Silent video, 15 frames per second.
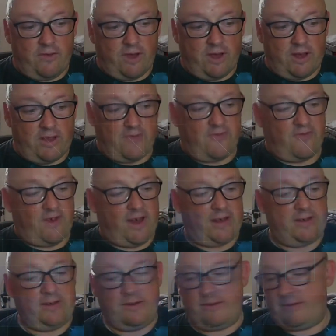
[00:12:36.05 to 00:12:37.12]
can hear the
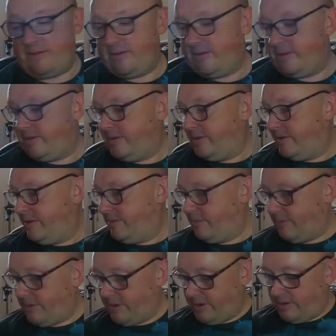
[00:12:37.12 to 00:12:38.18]
fan, but
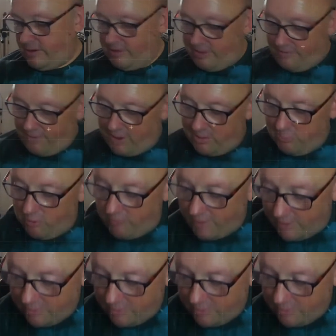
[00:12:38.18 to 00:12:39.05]
see if I can move out of the